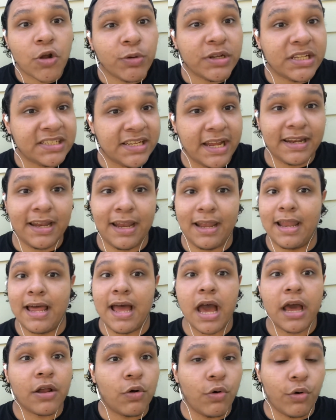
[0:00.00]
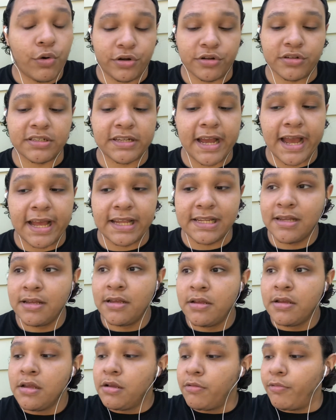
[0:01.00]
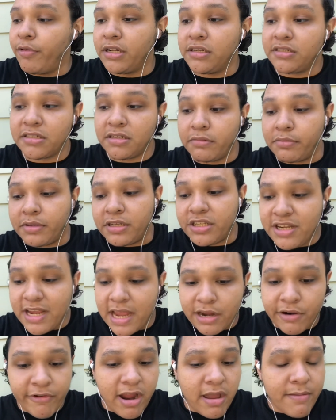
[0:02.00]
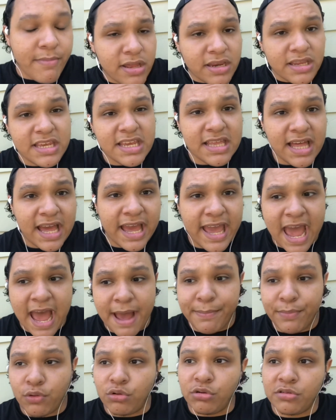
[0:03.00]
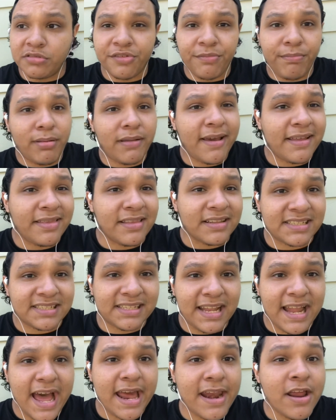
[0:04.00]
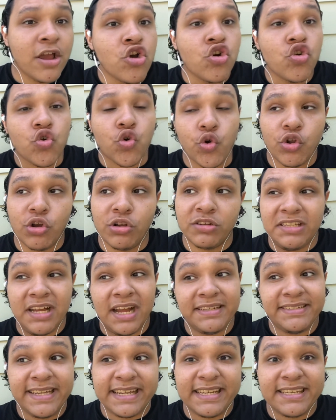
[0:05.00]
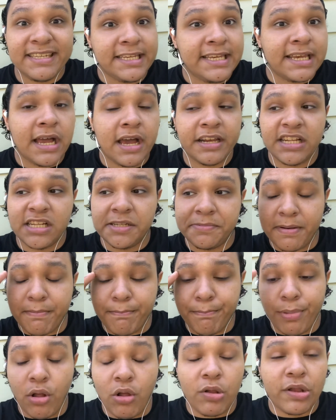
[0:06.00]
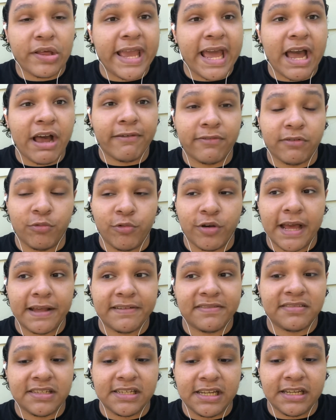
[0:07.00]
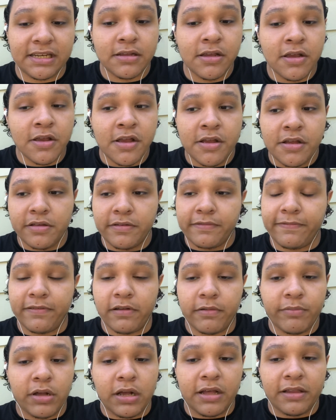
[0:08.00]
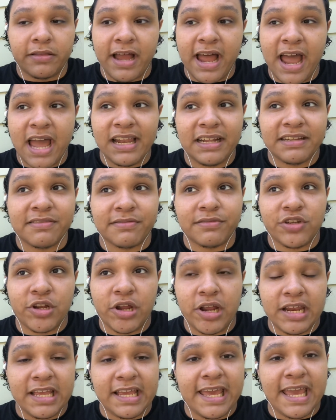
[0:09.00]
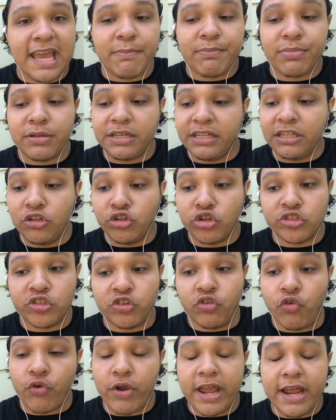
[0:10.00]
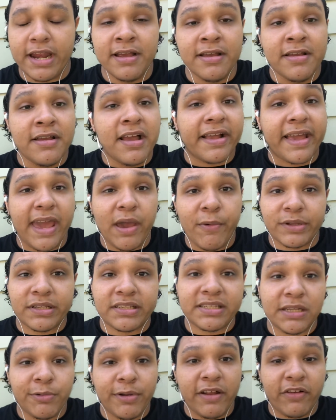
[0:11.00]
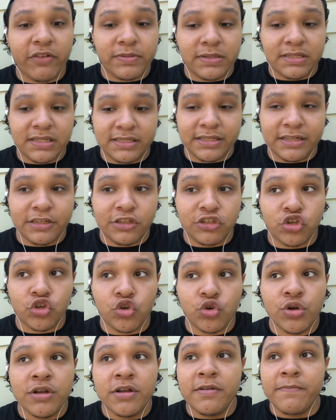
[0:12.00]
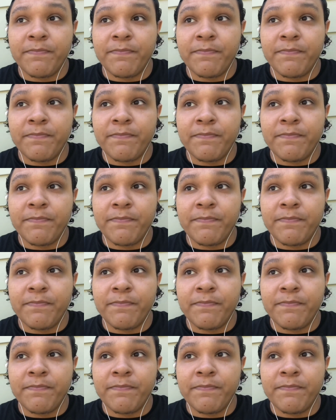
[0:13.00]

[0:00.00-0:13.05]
signed a lot of corners, guys. When it's going to be Jack Rabbit, Eli Apple, who's going to play in the slot. Who knows? Dante Dion has been balling out from what I've seen from the highlights from training camp. He looks great. Can't wait to see what everybody's going to do.